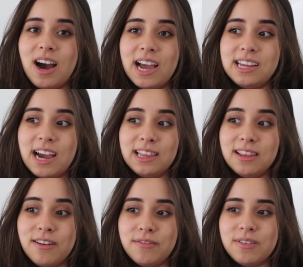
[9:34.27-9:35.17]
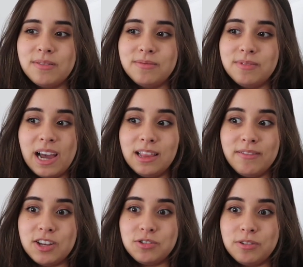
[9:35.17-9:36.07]
I love
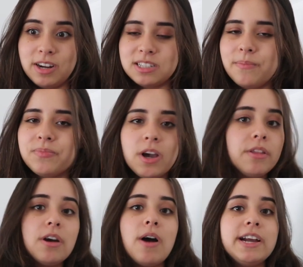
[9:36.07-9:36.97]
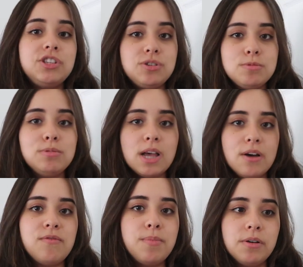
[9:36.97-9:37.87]
that shoulder rest. Although I do
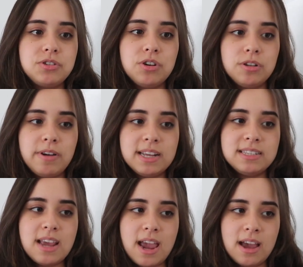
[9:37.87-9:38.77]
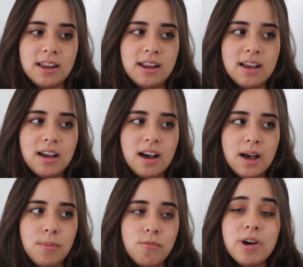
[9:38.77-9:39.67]
love both shoulder rests, and
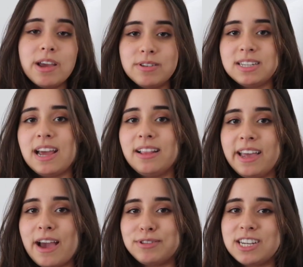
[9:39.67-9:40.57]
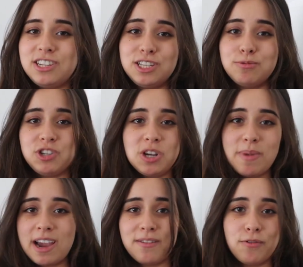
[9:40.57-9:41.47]
when I was in LA, I was actually switching
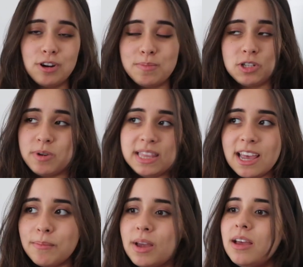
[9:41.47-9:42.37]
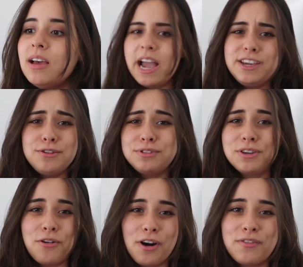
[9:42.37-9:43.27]
back and forth between them. I used
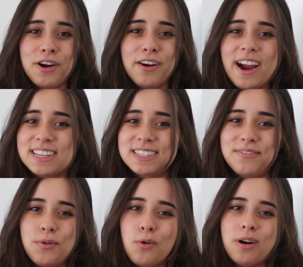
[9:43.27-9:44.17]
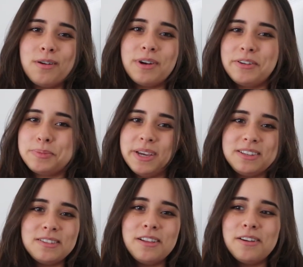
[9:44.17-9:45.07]
the KorfkerRest for when I was
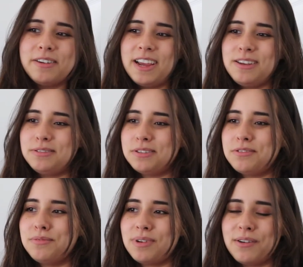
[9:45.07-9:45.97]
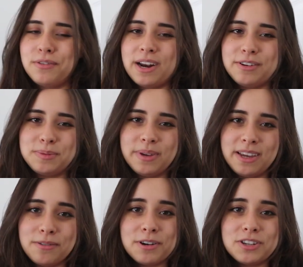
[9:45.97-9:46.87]
playing solo, and I used the Kuhn Bravo when I was
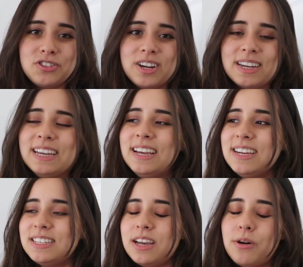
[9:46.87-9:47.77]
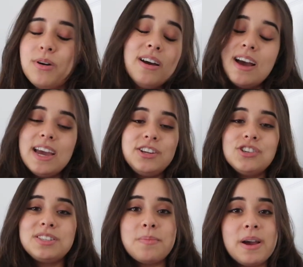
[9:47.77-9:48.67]
playing orchestra. So it
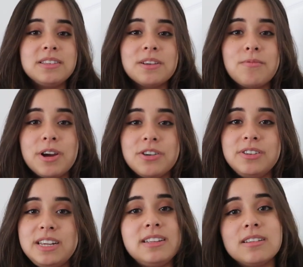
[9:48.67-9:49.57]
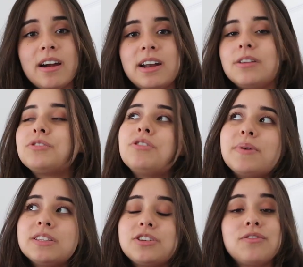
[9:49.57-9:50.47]
just depends on what your needs are, and also
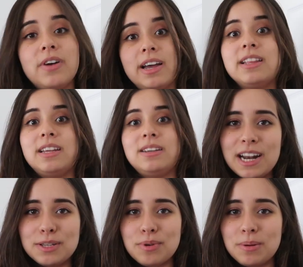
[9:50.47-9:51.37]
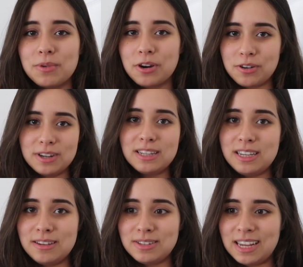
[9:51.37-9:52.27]
depends on your violin. That is what I'm currently
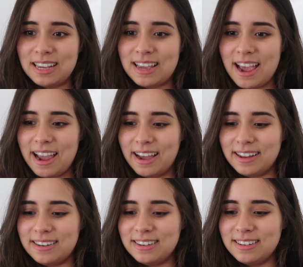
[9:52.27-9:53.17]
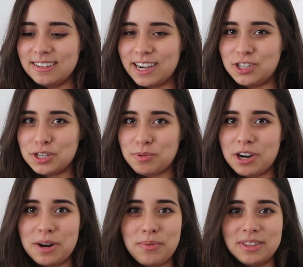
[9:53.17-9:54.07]
using, and I just
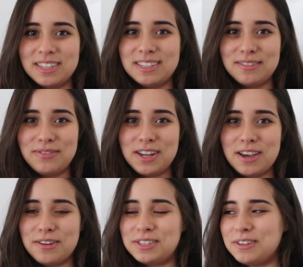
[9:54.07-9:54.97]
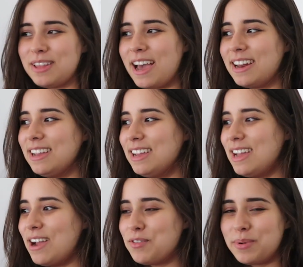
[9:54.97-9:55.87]
wanted to put this in a video so that
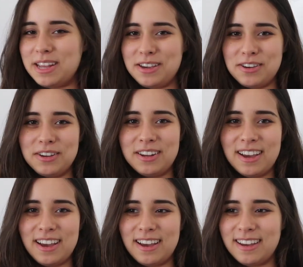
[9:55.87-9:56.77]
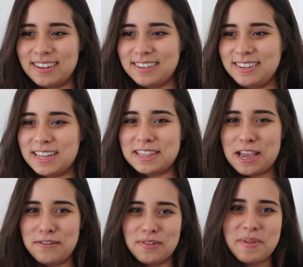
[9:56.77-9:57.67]
everybody could get
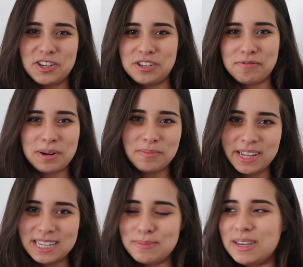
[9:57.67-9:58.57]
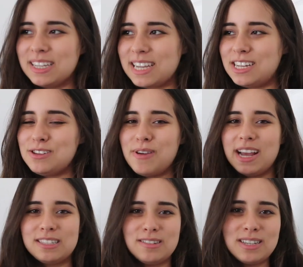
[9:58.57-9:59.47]
the information in one place, because I do
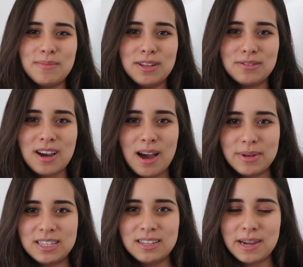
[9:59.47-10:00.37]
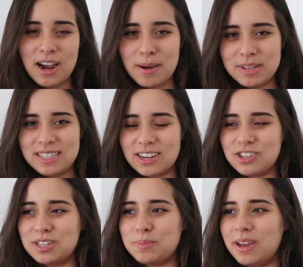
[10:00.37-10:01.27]
answer some of those comments in my comment
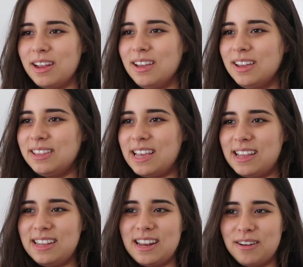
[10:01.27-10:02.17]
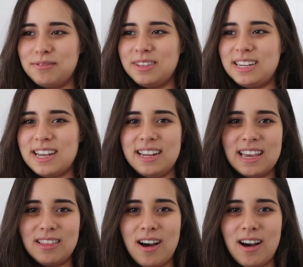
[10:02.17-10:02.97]
sections, but they, you know, they tend to get